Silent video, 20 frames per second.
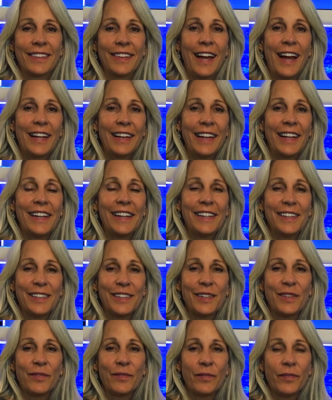Hi
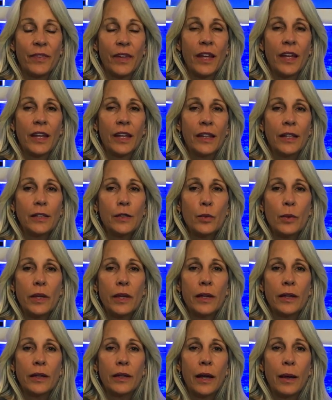ladies, this
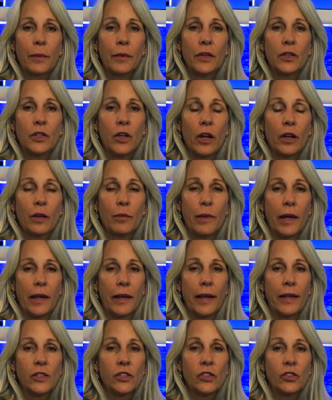week I'm going to talk about
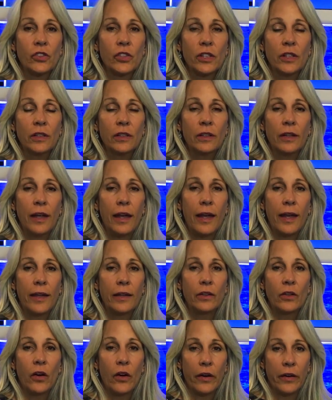estrogen
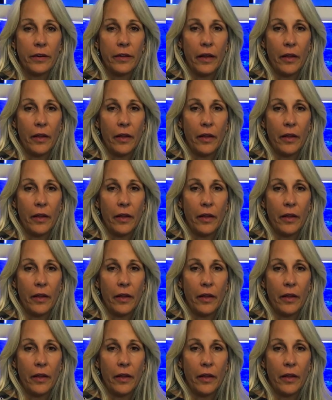and heart